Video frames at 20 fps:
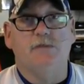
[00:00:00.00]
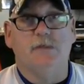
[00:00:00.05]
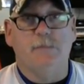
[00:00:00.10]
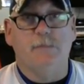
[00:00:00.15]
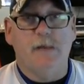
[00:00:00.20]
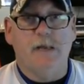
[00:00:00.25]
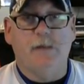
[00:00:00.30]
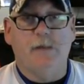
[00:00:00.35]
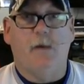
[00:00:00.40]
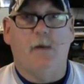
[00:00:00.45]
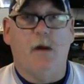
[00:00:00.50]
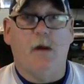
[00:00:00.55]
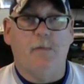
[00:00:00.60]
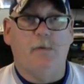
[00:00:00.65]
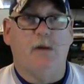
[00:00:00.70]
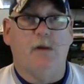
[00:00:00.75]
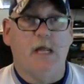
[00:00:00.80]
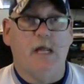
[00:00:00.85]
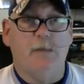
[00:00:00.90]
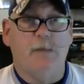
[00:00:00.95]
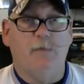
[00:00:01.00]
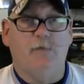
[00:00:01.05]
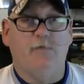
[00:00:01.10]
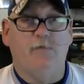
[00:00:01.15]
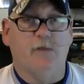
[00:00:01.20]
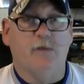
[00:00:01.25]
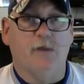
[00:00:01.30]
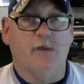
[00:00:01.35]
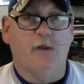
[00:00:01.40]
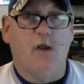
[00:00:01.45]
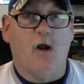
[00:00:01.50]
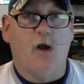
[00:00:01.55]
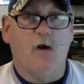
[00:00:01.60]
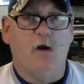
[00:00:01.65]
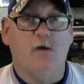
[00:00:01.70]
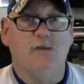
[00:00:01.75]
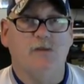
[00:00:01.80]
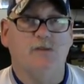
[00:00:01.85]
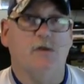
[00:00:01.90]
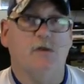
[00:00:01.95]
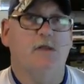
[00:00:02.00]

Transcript: I make a proper label for the cards.